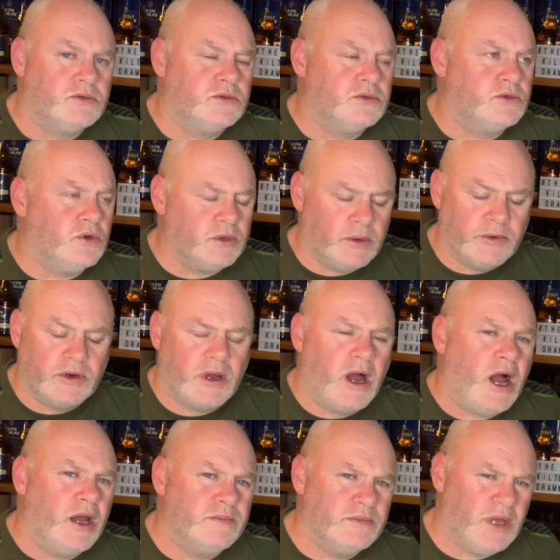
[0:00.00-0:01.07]
Don't get general,
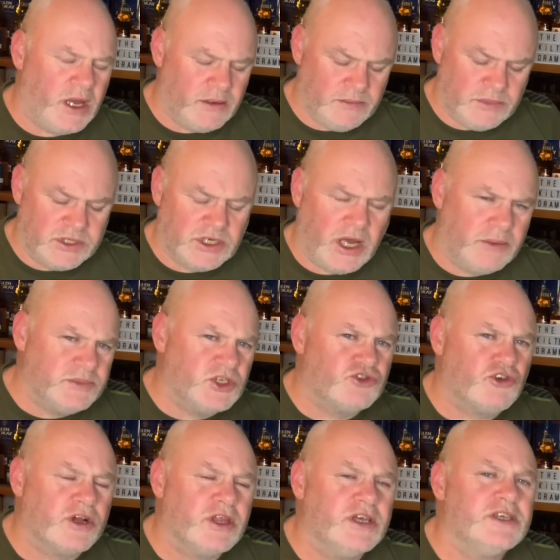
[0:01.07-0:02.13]
I'm
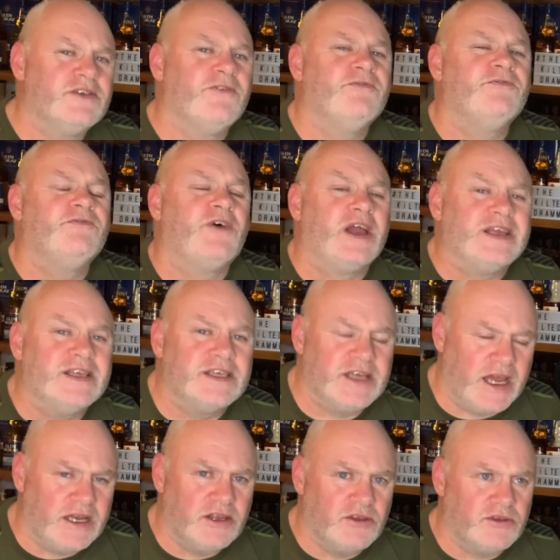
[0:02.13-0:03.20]
struggling to find
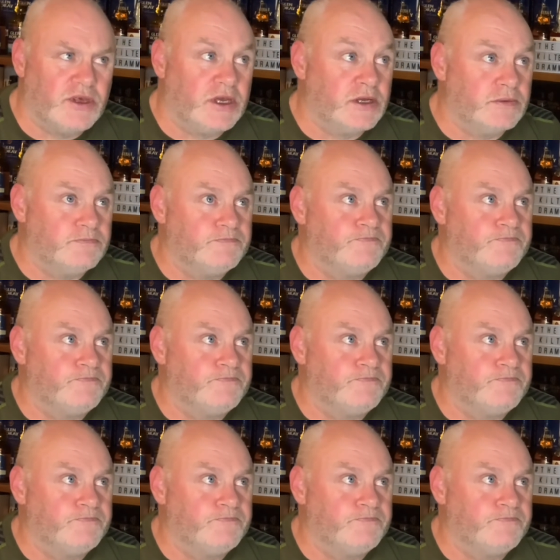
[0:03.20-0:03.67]
anything.